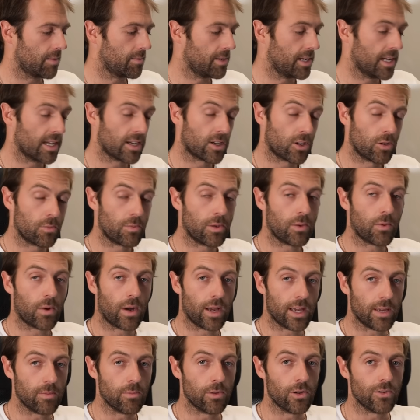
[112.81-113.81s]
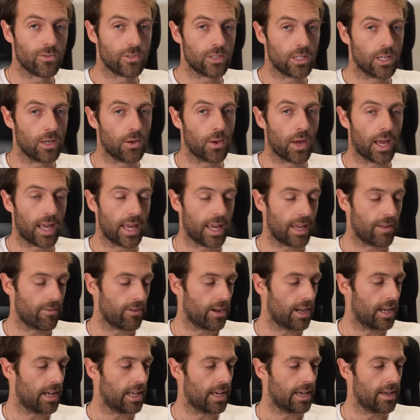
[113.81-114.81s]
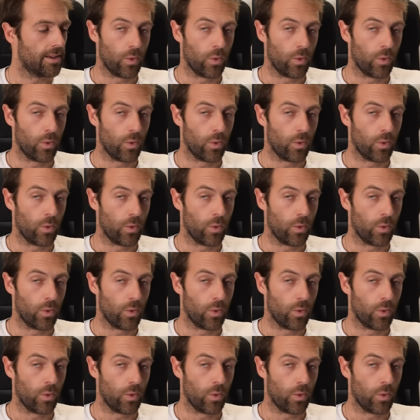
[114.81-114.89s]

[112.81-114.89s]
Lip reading: I mean, that could be why he moved to UAE really.